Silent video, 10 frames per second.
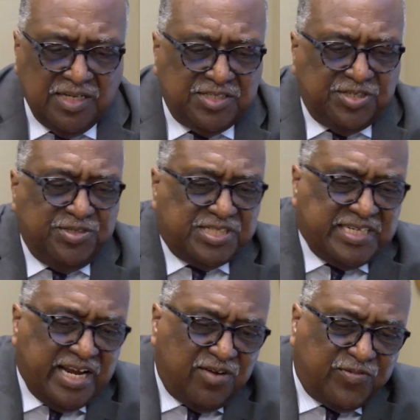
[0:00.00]
to
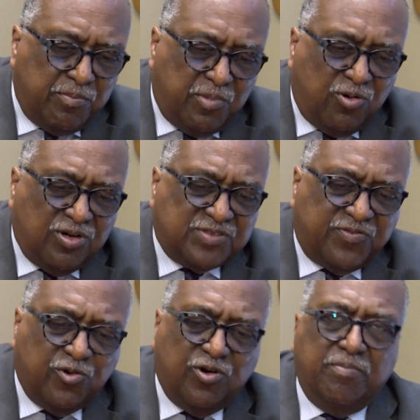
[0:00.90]
stand up for Moore's
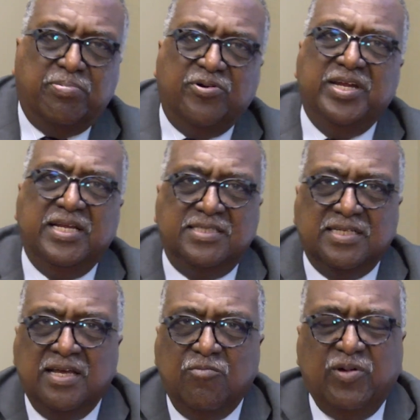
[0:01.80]
Forward Bridge.
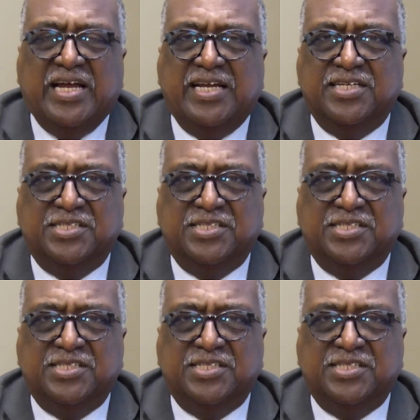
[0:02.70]
We got to